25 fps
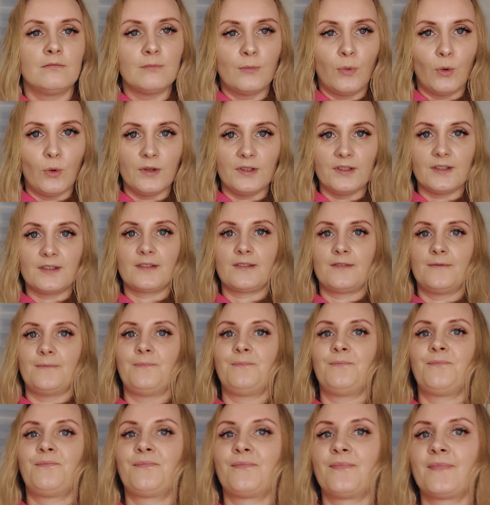points.
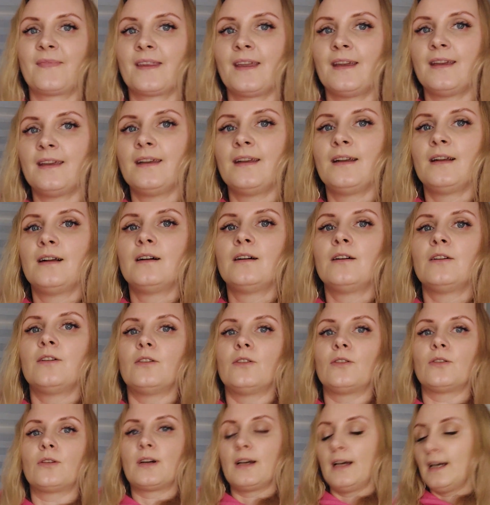
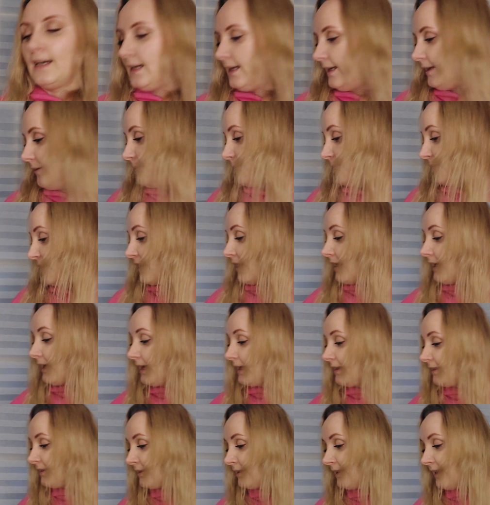Okay,
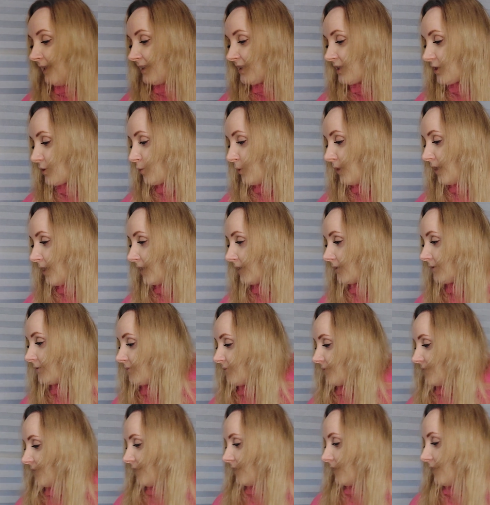and the last
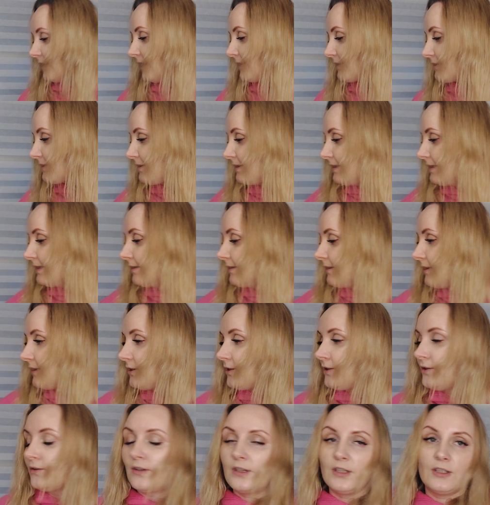thing
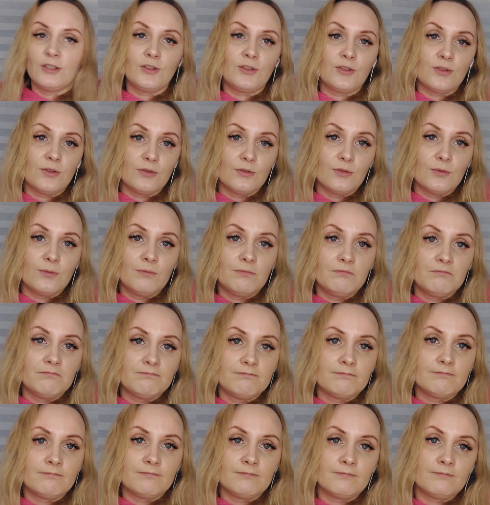that you can do
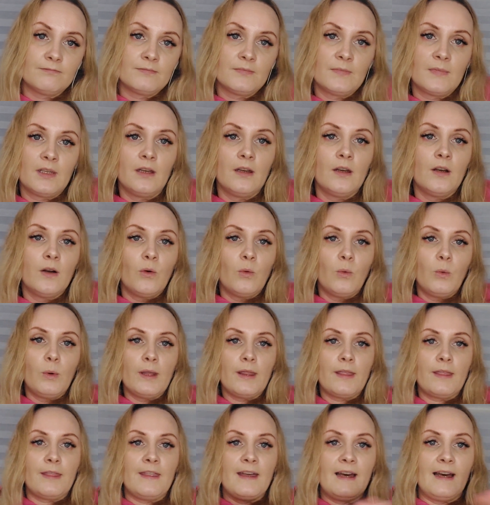
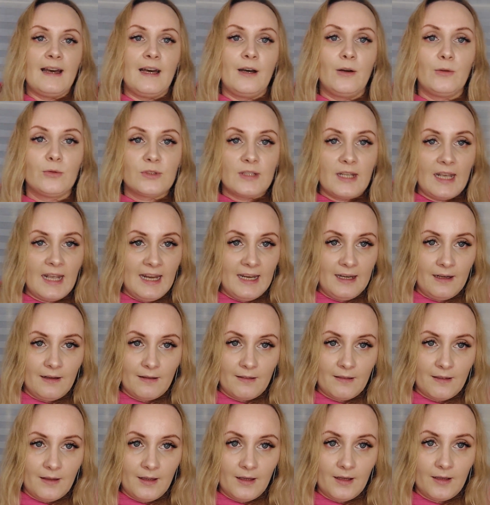without
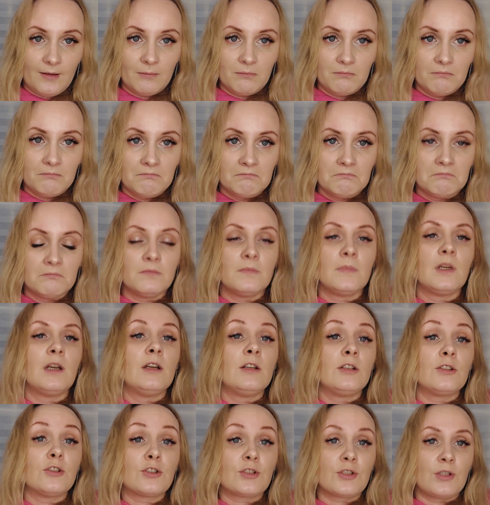anything,
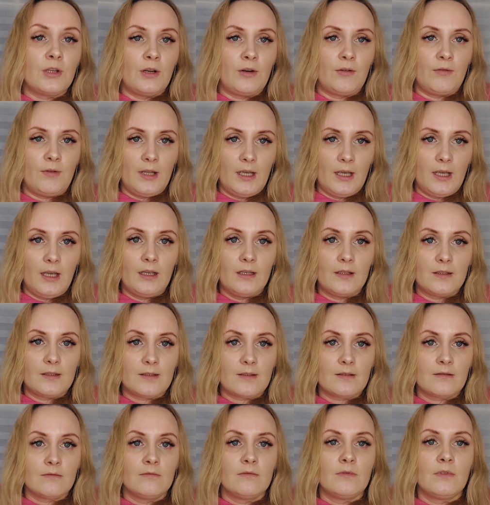
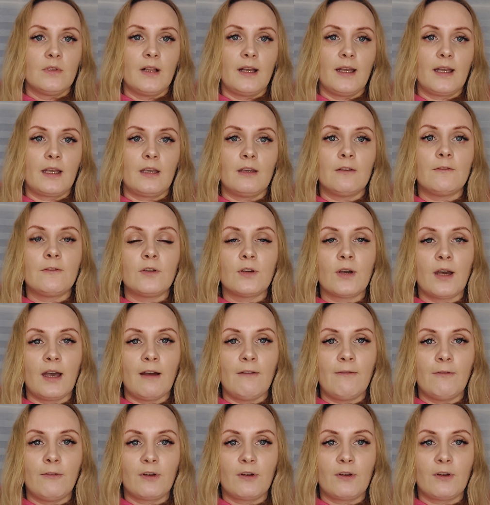charades. Like if you have